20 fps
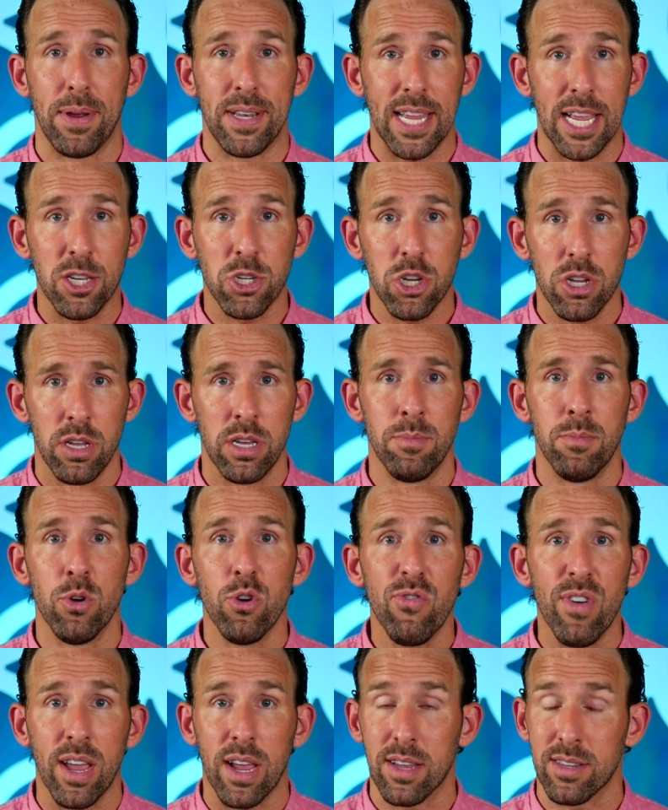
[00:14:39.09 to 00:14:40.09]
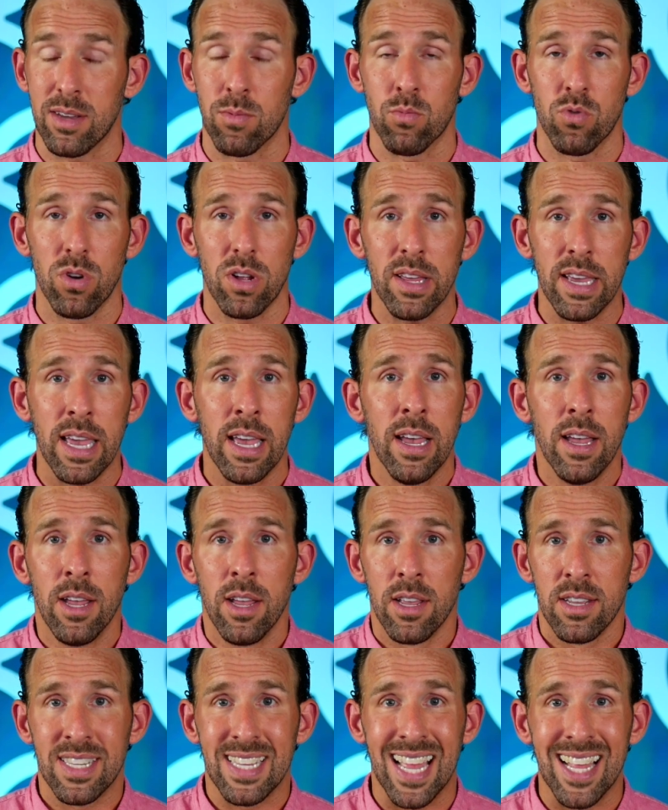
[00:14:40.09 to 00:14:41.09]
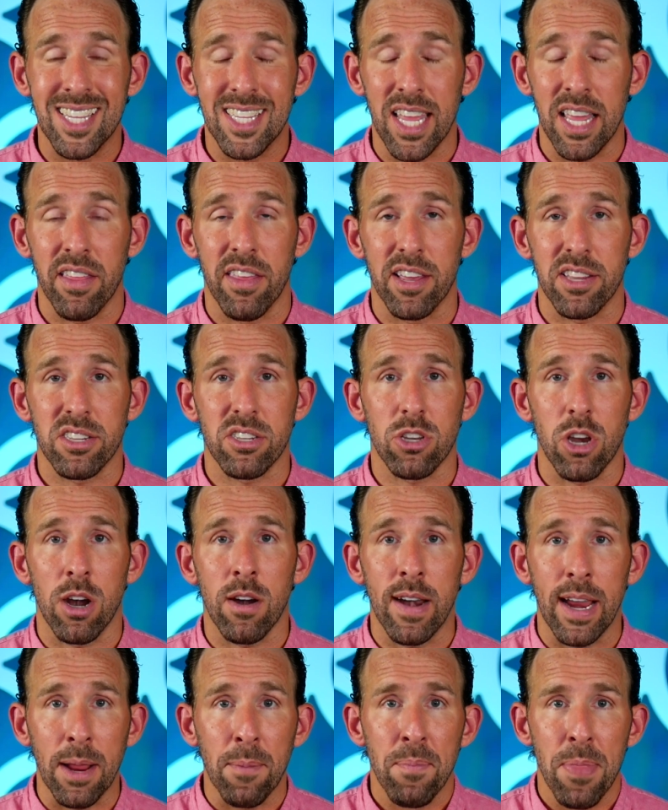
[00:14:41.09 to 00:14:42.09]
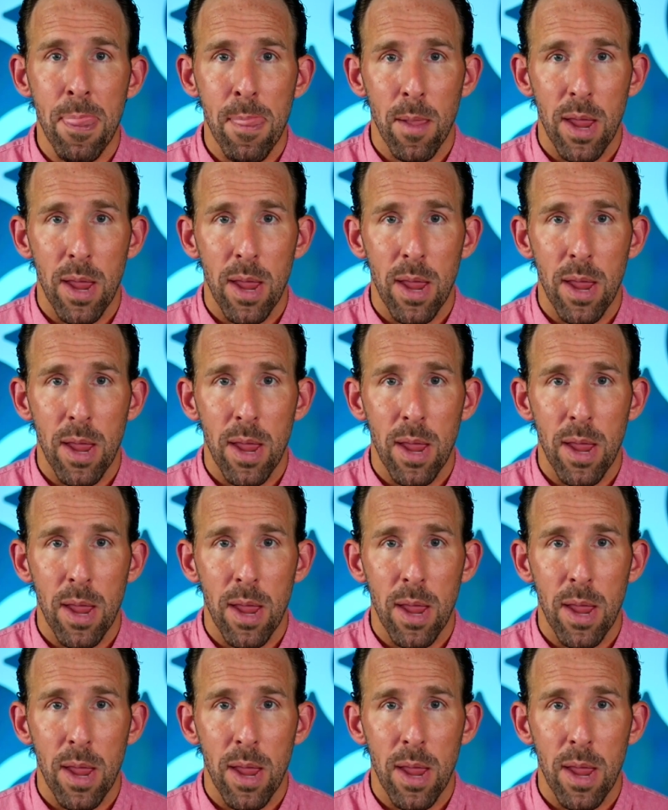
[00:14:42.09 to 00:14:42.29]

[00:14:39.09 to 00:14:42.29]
potentially moving because I'm really sensing this stirring.